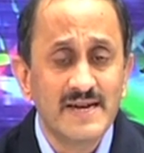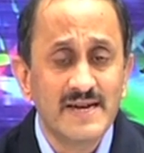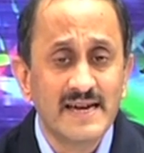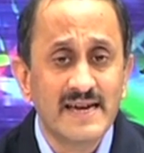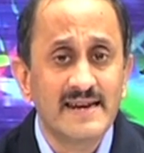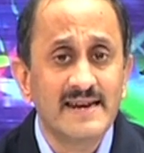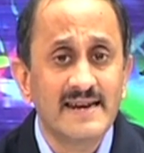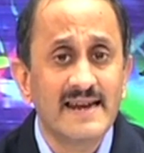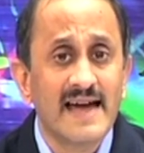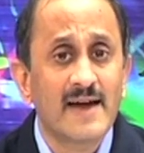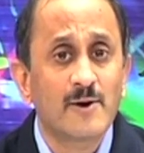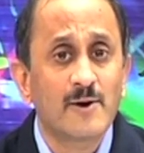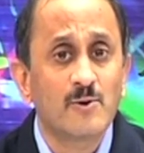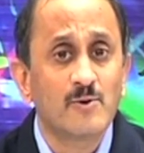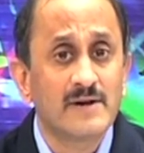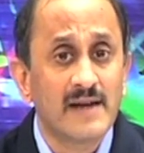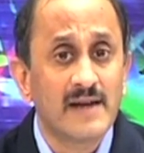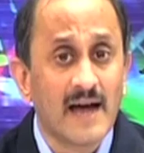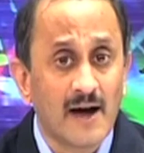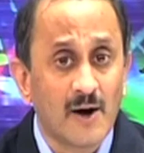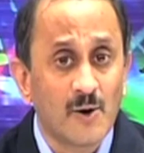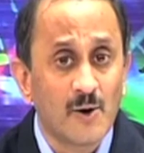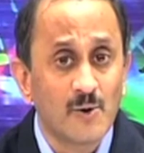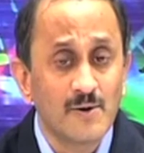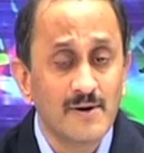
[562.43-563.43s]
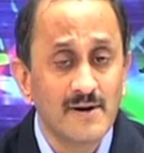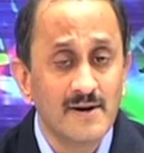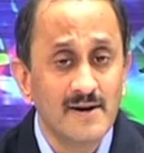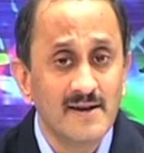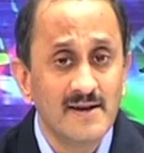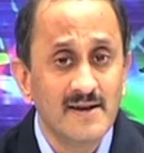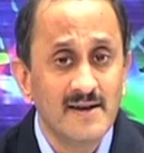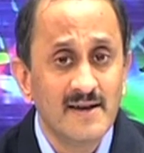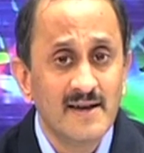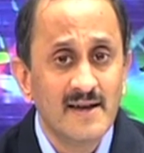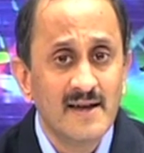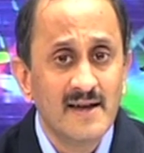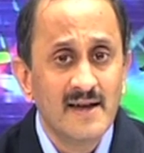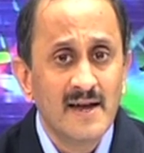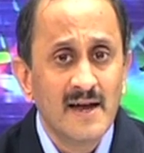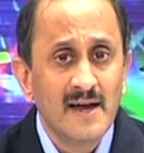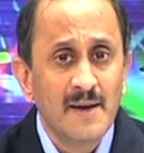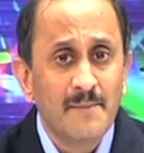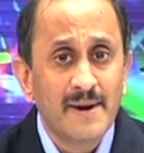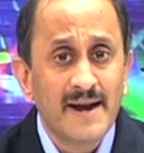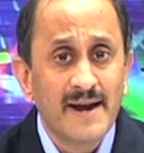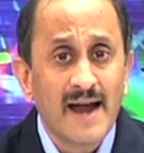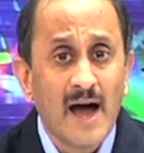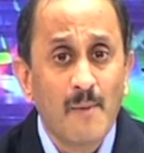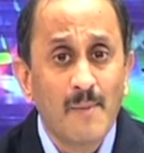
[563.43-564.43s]
can narrow down,
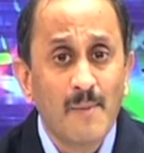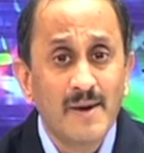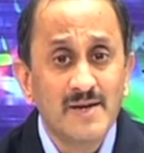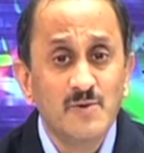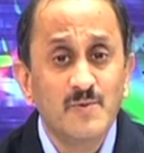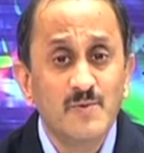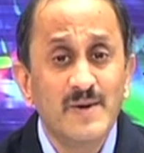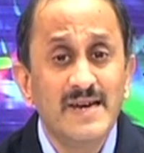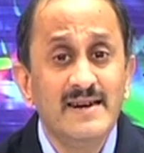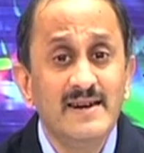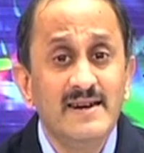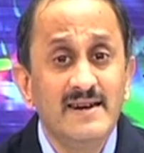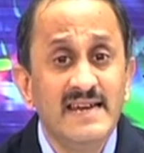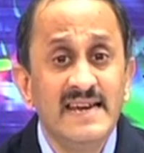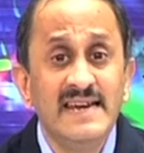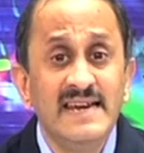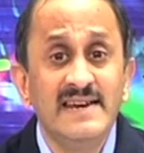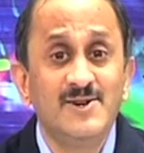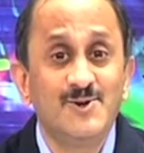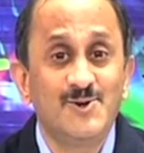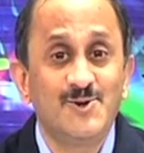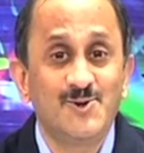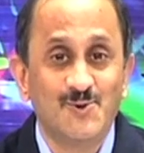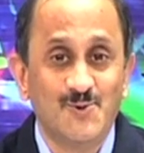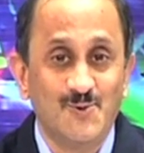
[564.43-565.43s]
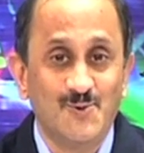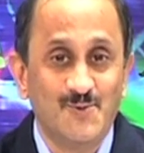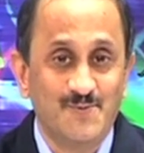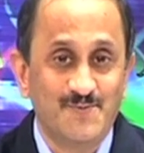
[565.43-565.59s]
but how much we need to.